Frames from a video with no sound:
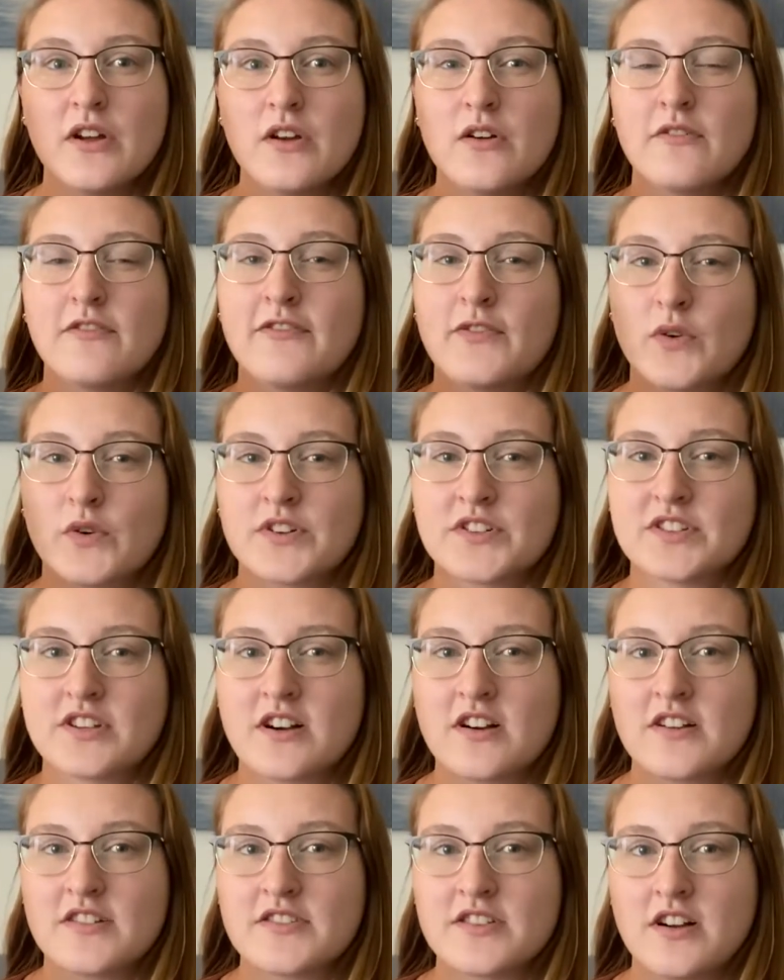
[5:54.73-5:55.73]
4
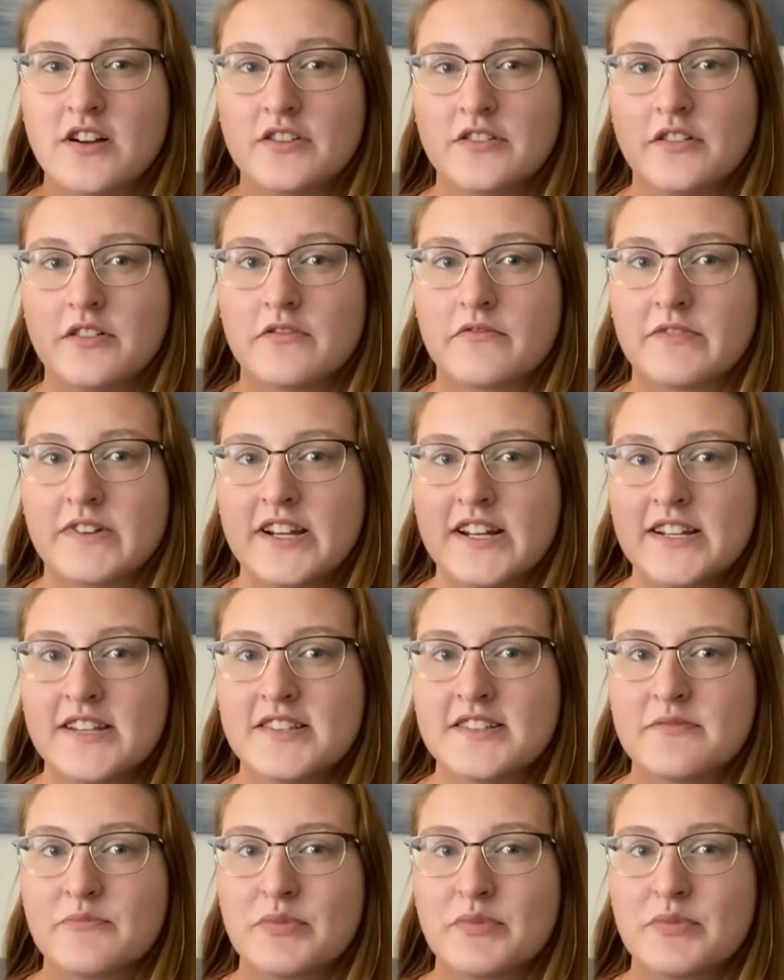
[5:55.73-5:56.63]
stars on Goodreads,